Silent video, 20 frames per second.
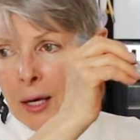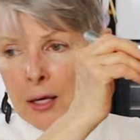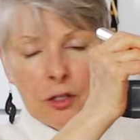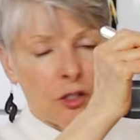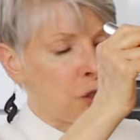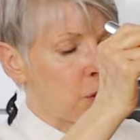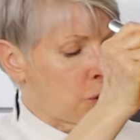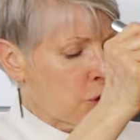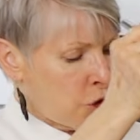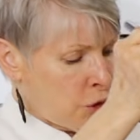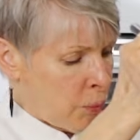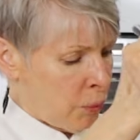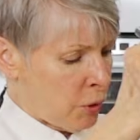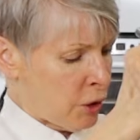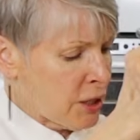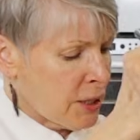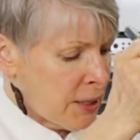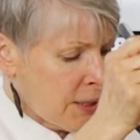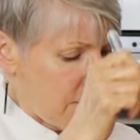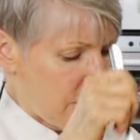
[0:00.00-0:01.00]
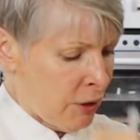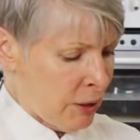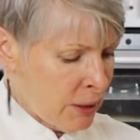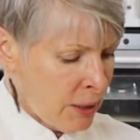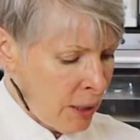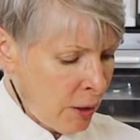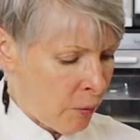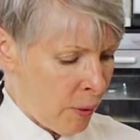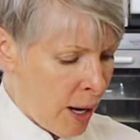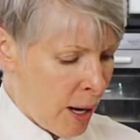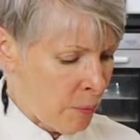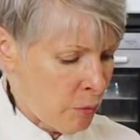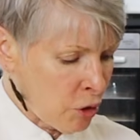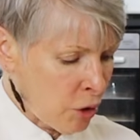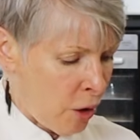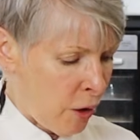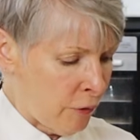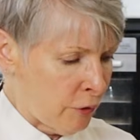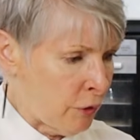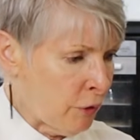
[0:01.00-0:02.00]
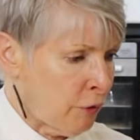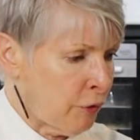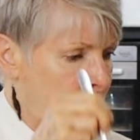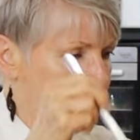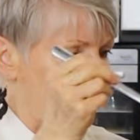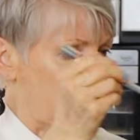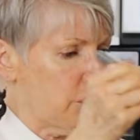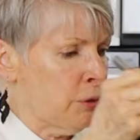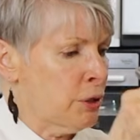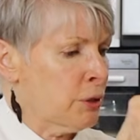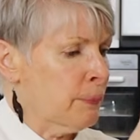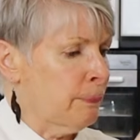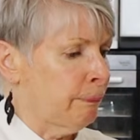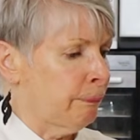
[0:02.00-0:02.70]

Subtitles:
So 70 grams of the fruit.